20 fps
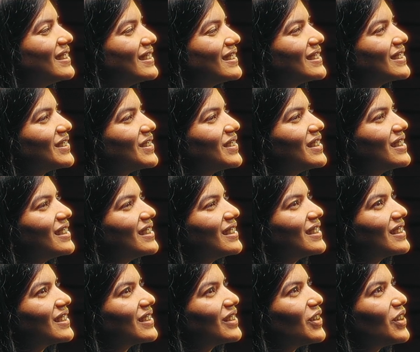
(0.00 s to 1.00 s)
So
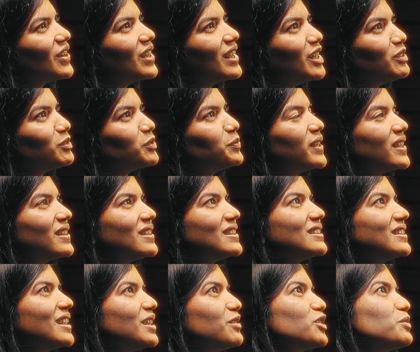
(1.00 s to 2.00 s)
God helps me
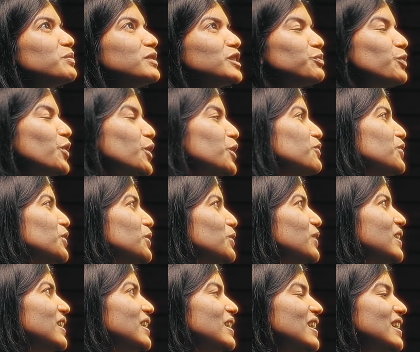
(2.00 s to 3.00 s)
understand from his point of view.
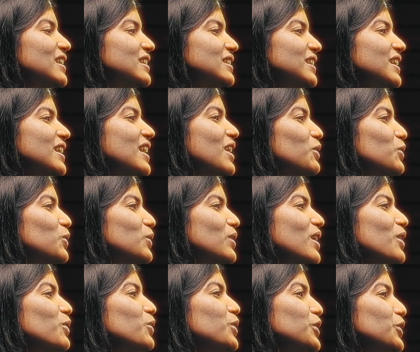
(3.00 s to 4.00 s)
He like say,
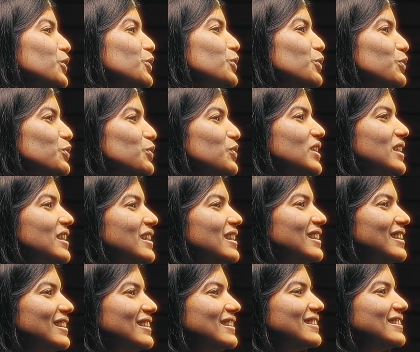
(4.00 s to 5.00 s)
how would you
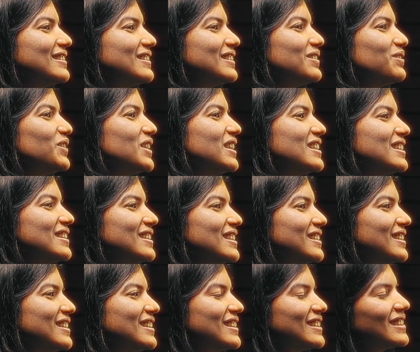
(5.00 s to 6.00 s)
feel with this?
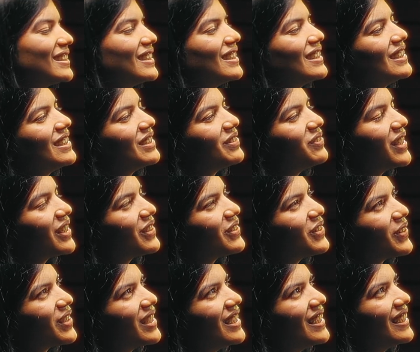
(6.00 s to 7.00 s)
Like,
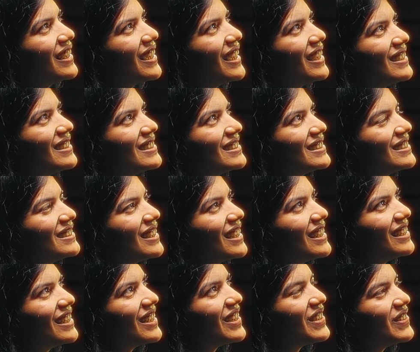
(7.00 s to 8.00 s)
okay, I understand
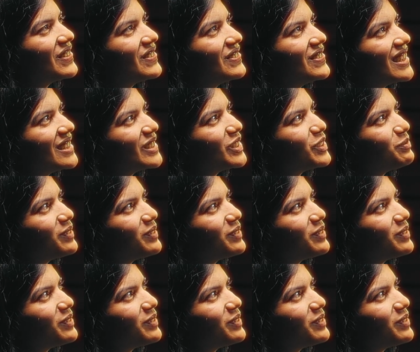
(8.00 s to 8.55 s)
now. That's